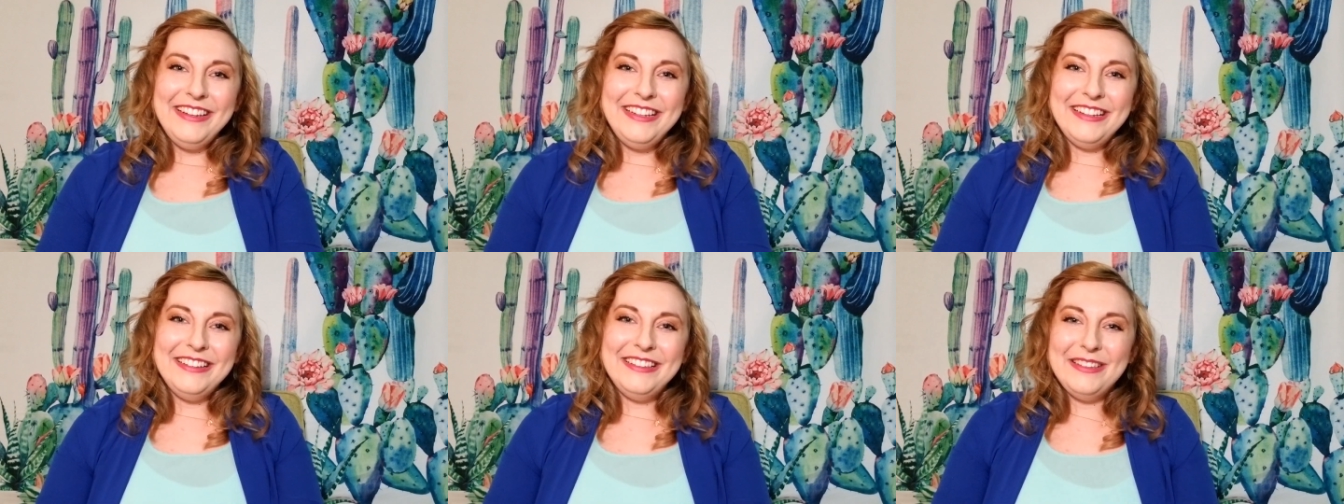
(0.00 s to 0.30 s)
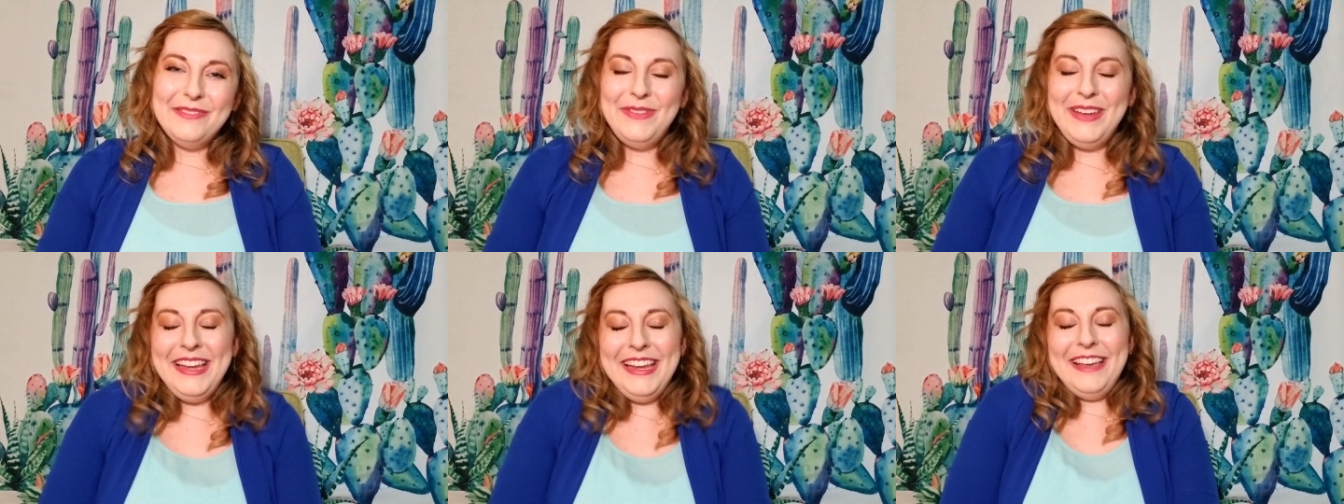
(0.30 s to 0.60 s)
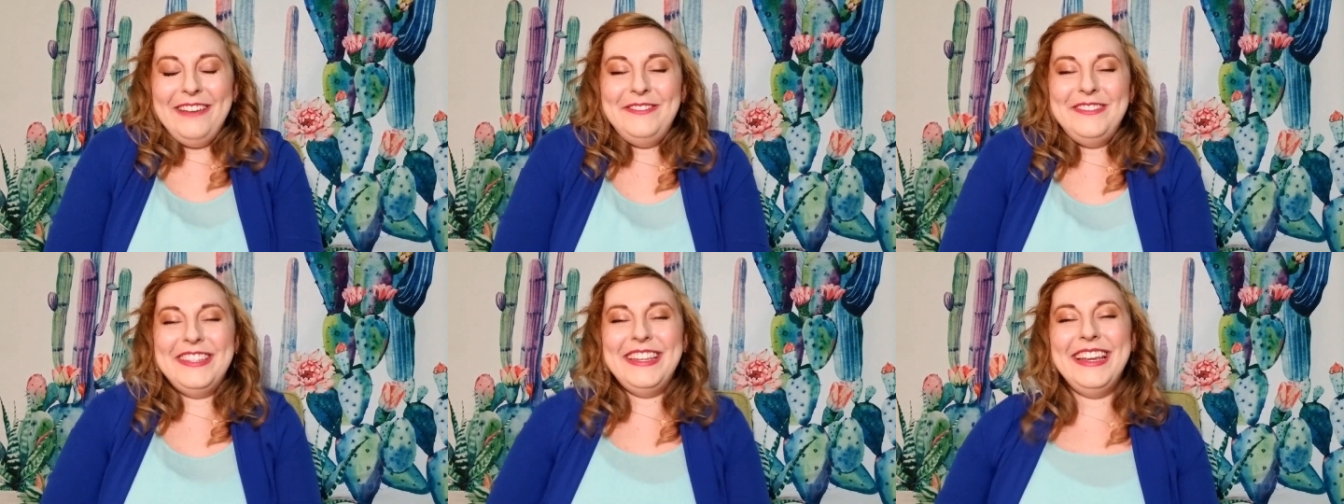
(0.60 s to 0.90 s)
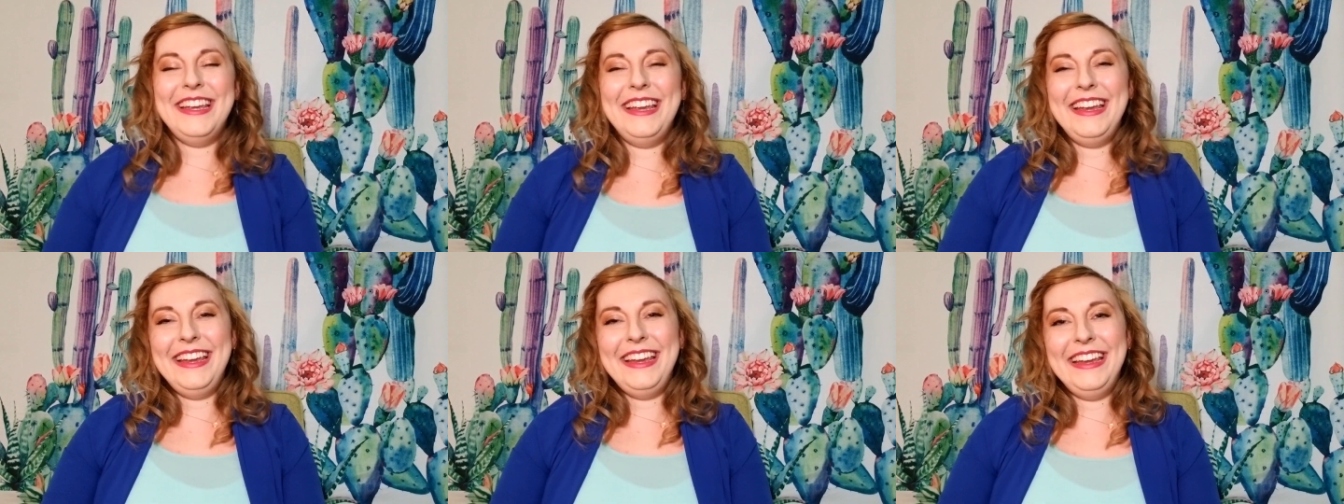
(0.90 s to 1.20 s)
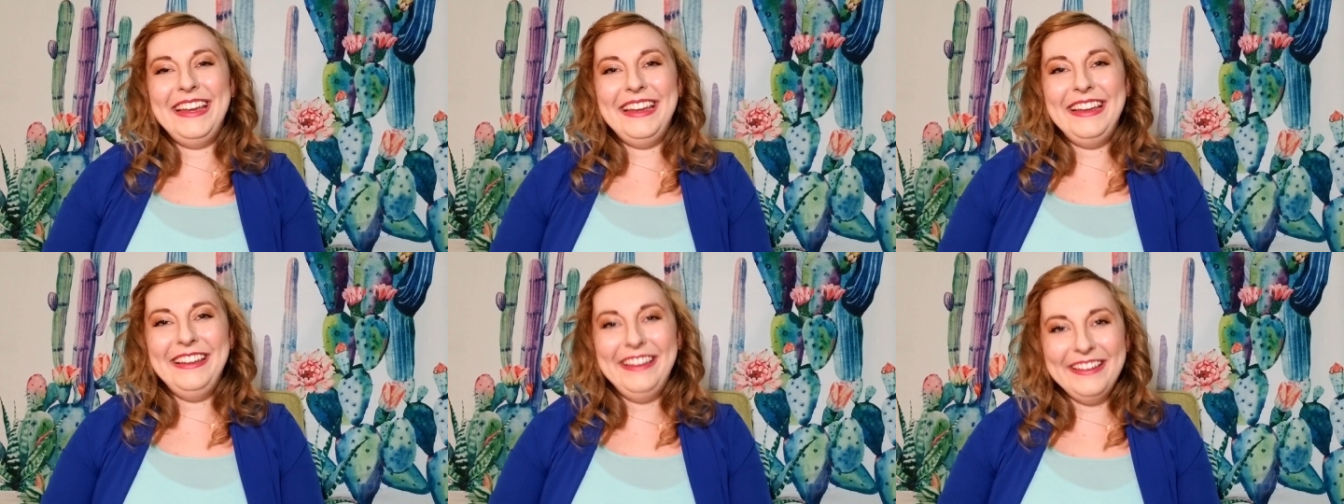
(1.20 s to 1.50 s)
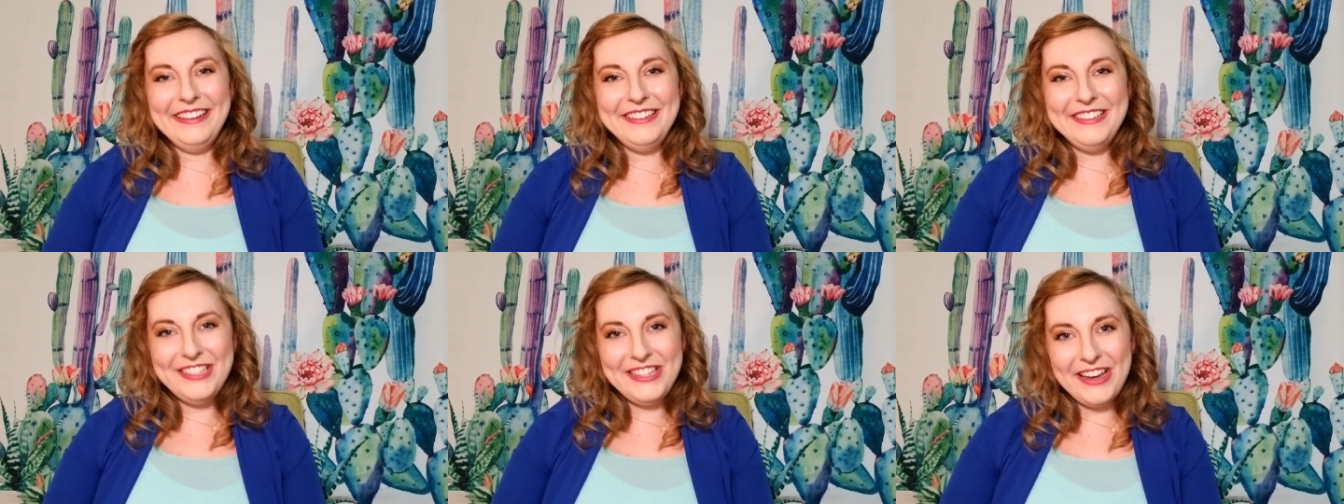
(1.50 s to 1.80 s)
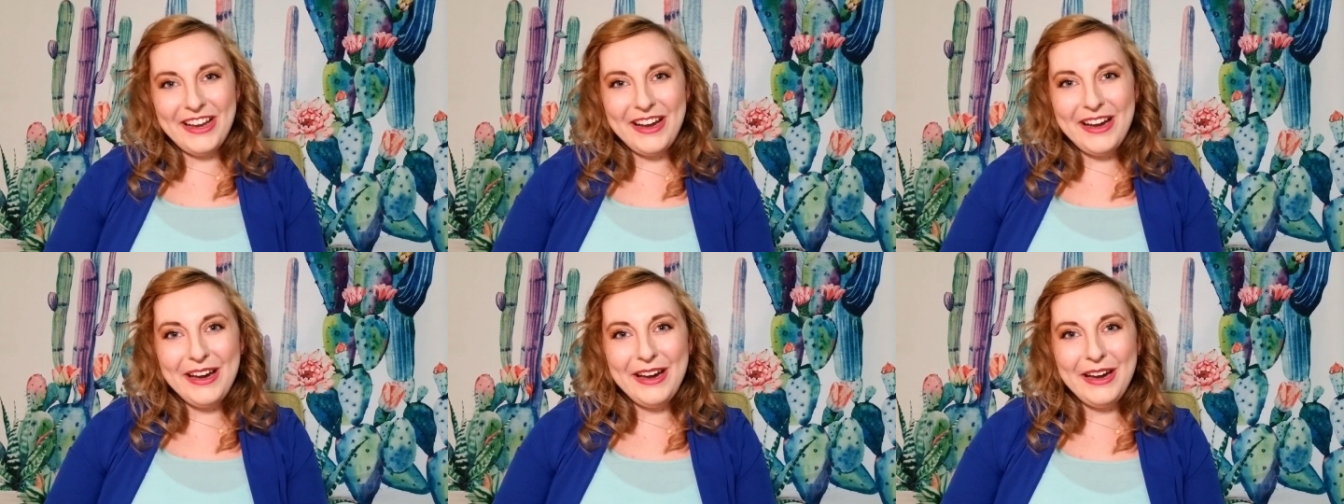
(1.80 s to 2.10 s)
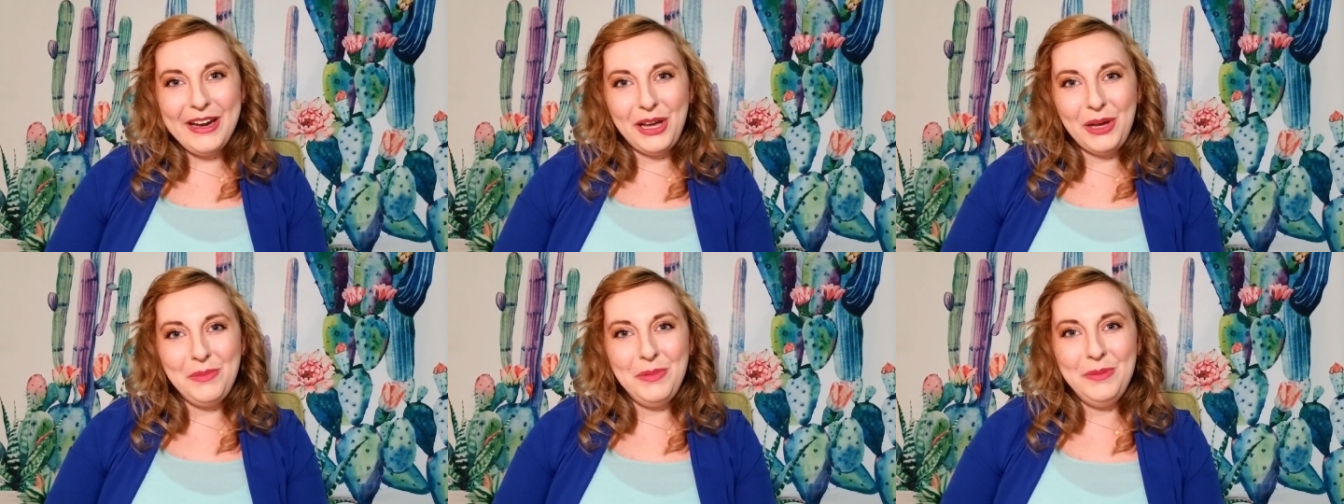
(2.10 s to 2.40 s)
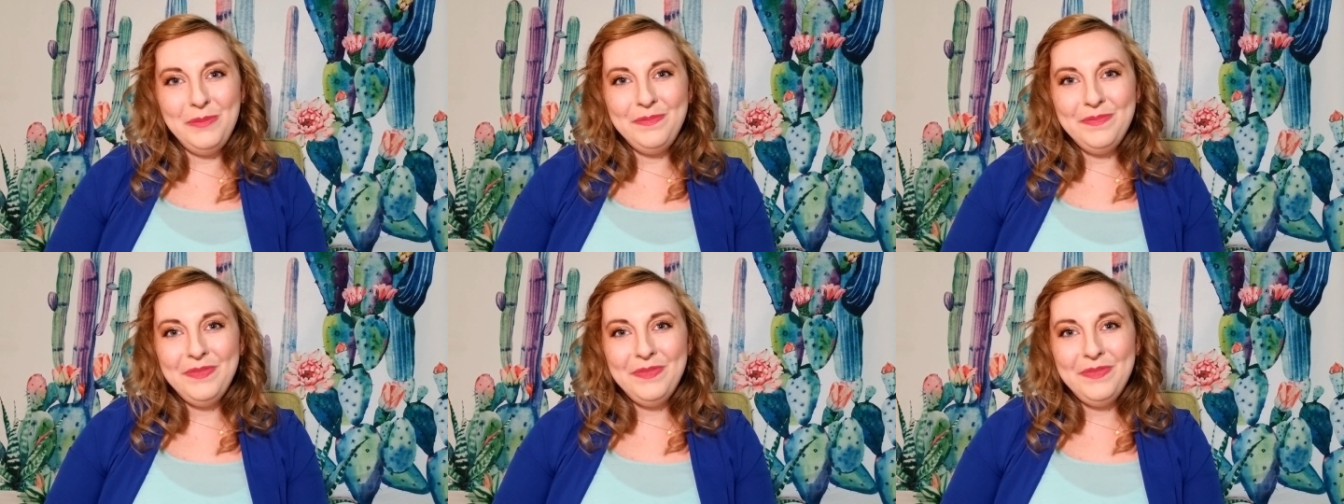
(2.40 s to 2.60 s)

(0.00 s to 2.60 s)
did some EFT. Good job.